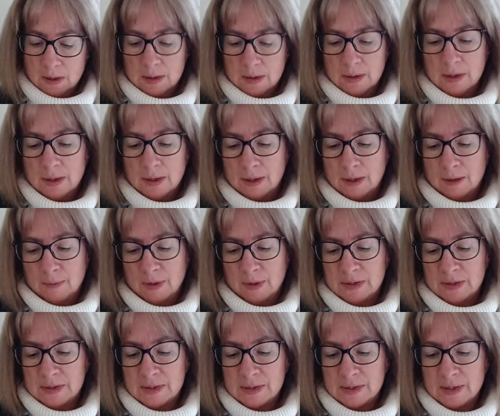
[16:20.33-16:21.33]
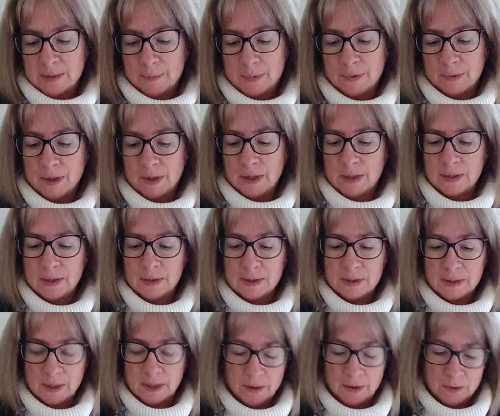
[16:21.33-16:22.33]
Getting a bit slippery.
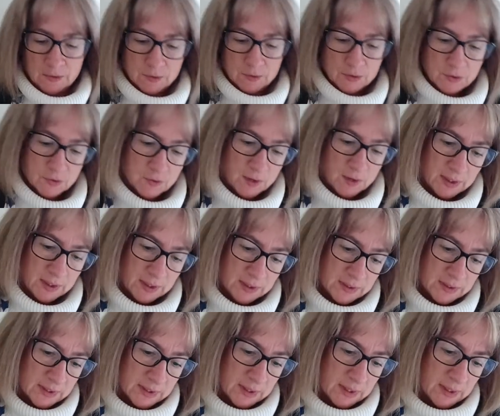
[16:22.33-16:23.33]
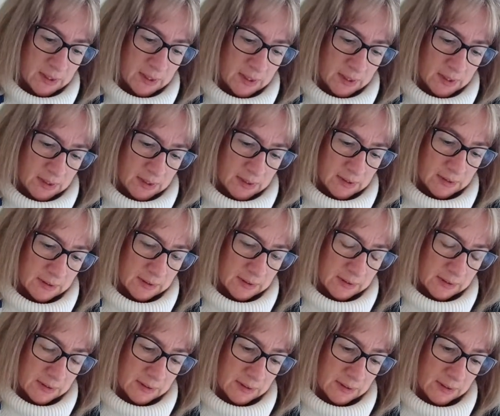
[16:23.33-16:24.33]
So straight into the
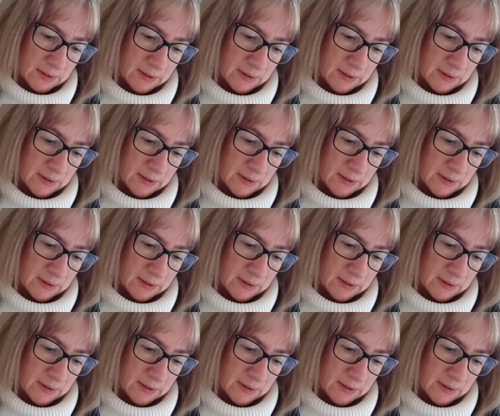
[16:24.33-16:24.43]
nuts.